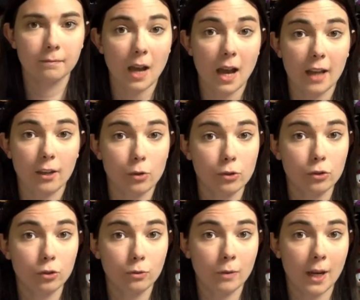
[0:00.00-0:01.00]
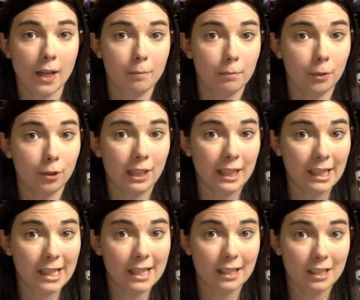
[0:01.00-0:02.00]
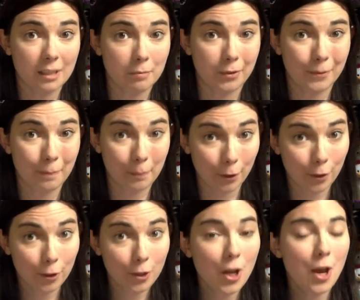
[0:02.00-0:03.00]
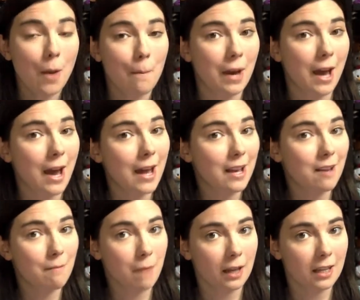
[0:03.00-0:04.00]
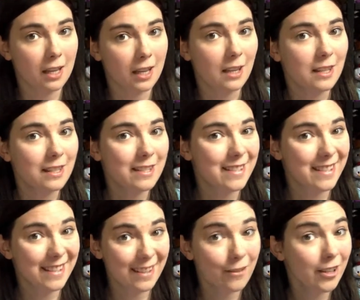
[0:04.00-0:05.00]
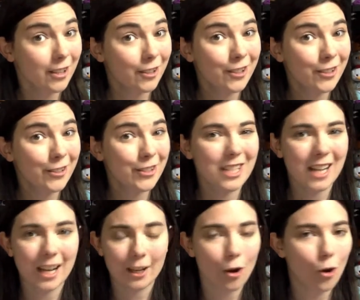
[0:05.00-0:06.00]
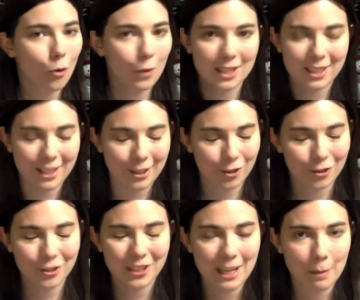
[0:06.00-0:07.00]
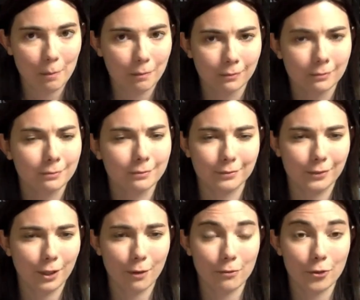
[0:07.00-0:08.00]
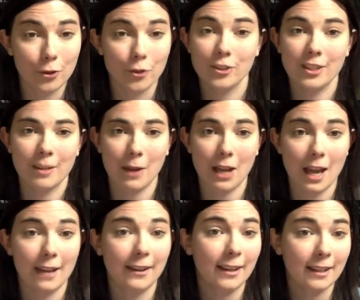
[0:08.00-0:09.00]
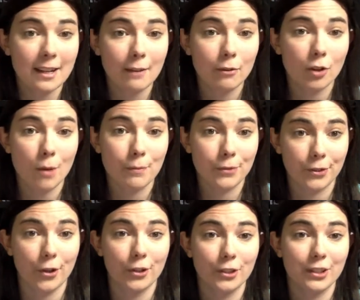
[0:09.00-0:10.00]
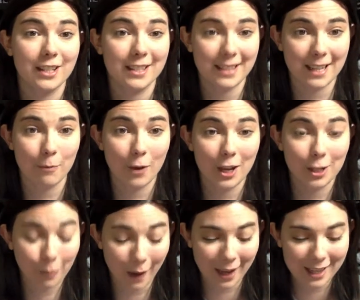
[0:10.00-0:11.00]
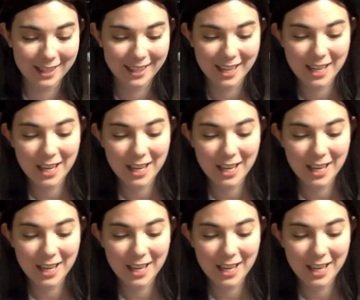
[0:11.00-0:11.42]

I also read Blue Lily, Lily B Blue by Maggie Stiefvater. I always get her name confused in my head, and it never comes out the same way twice.